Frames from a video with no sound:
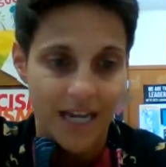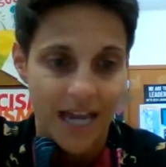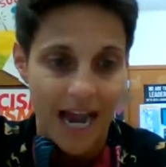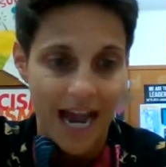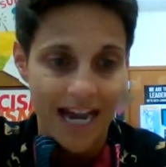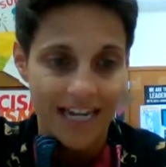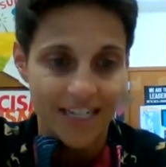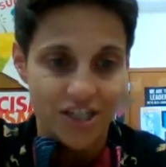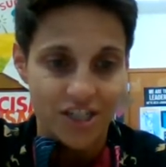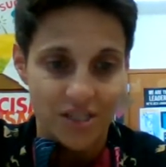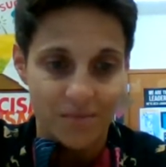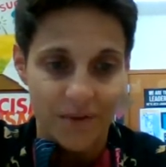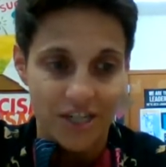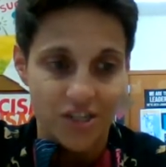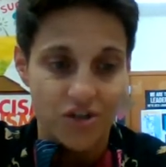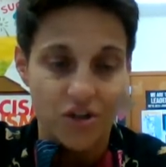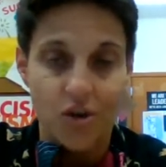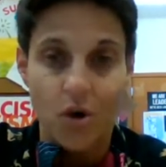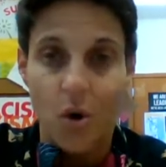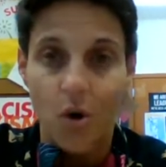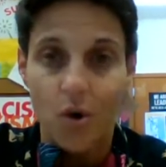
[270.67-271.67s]
I just made
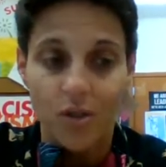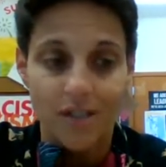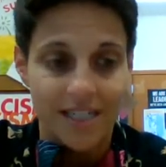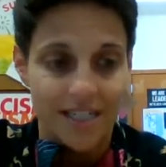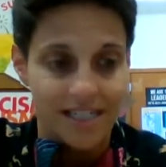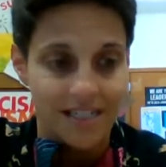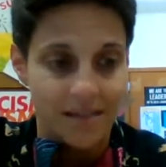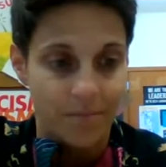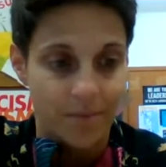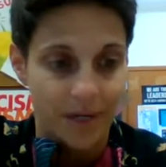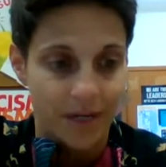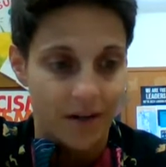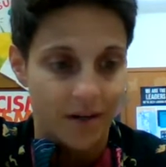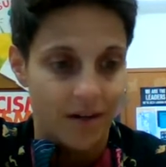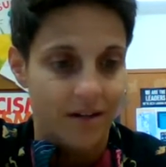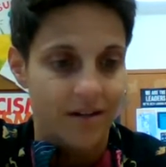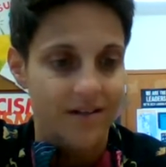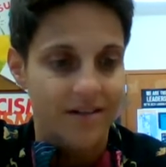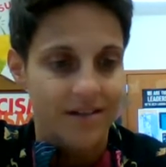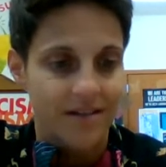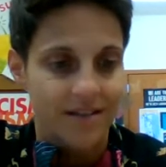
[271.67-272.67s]
your cold
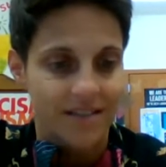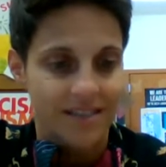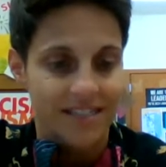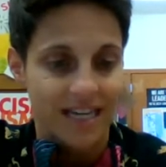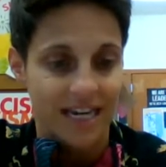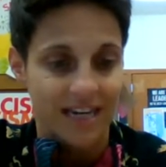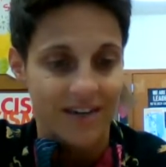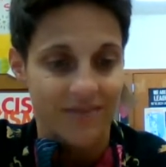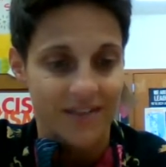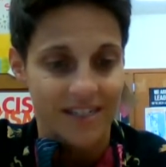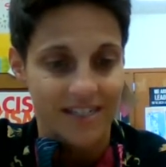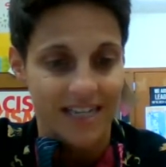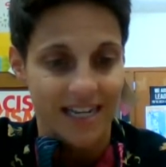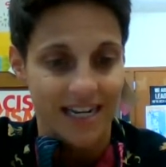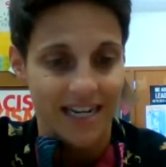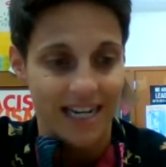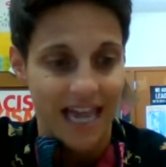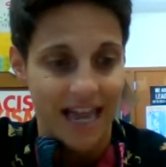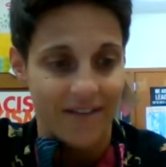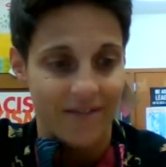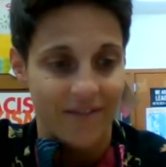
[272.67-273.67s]
disappear, Donavan
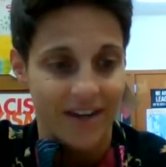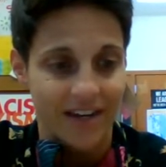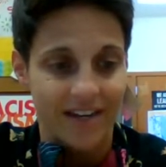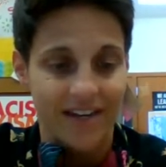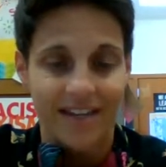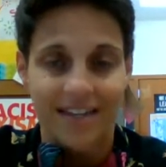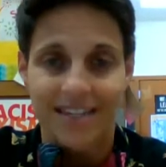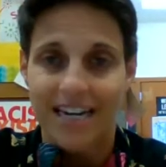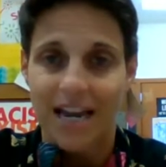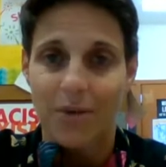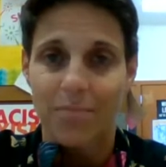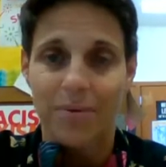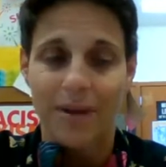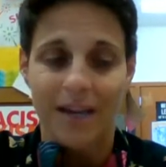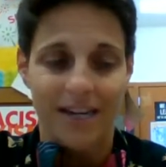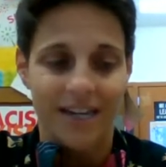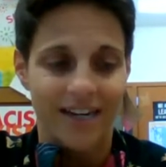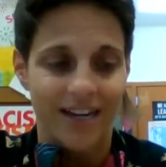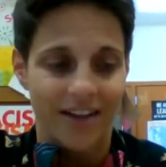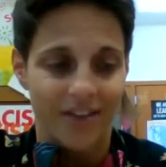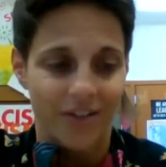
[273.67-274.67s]
said, laughing. Now
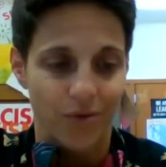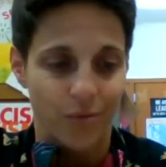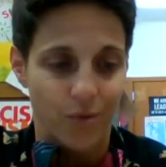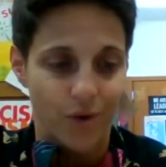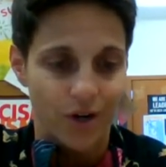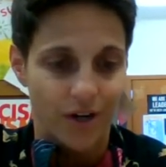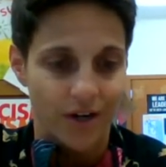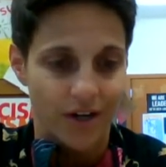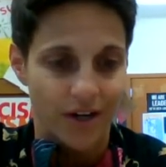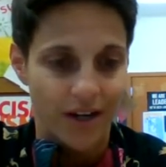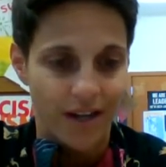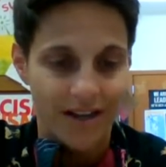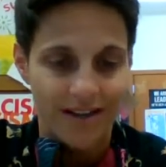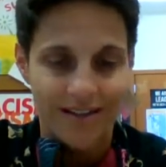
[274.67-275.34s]
pick another word.